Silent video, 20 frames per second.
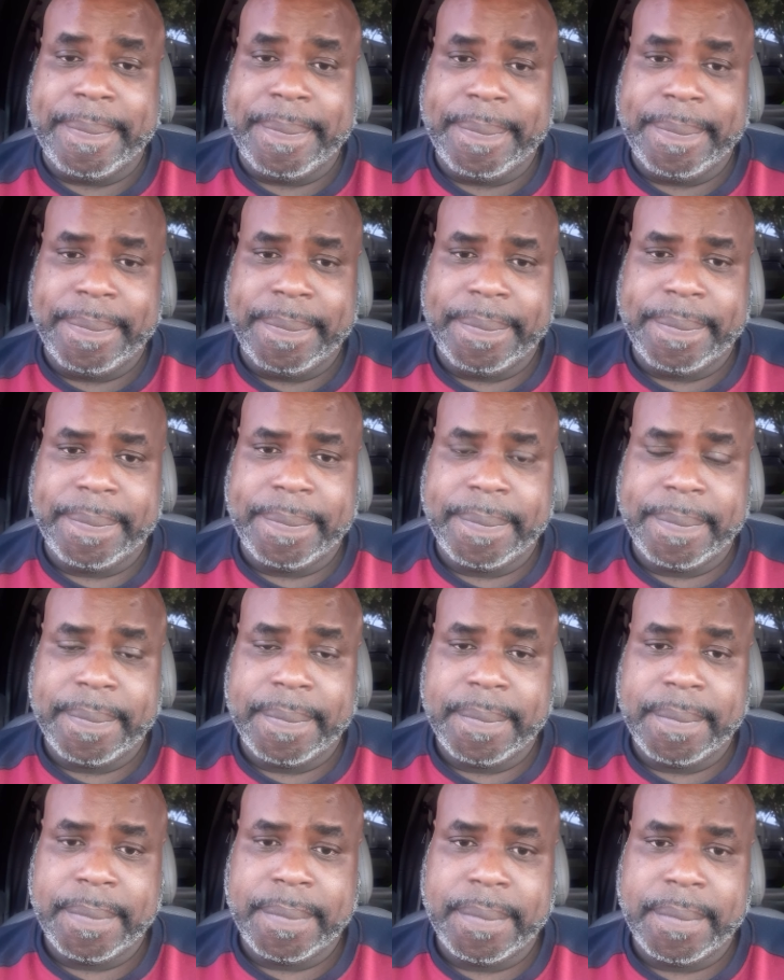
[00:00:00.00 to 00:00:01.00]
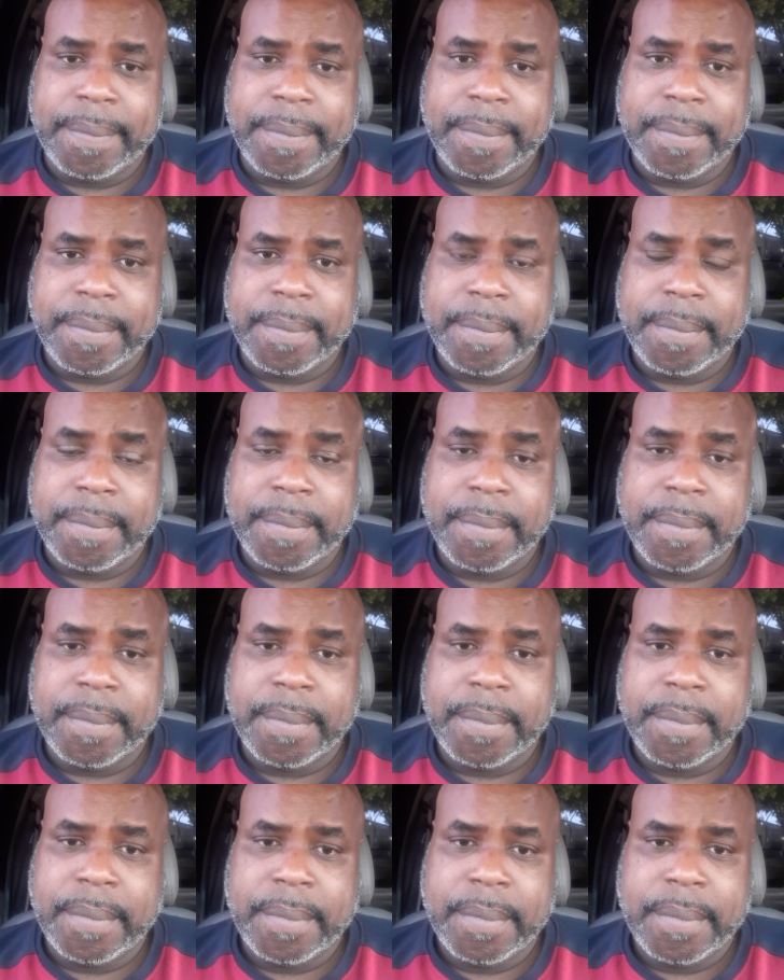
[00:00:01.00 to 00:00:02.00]

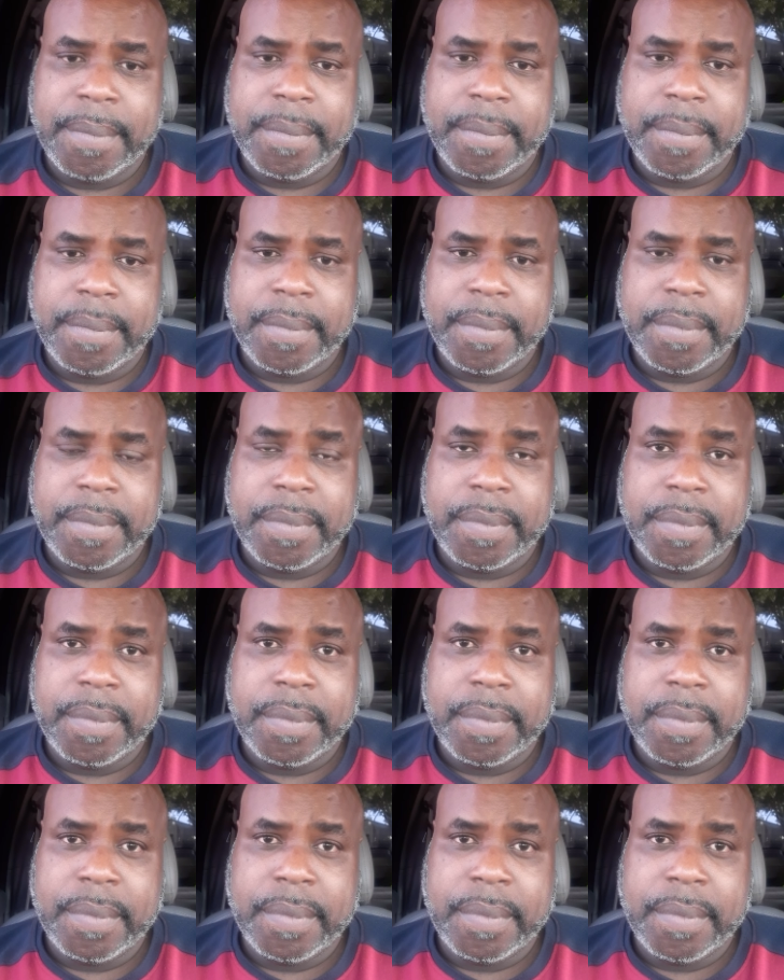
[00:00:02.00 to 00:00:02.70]
(silence)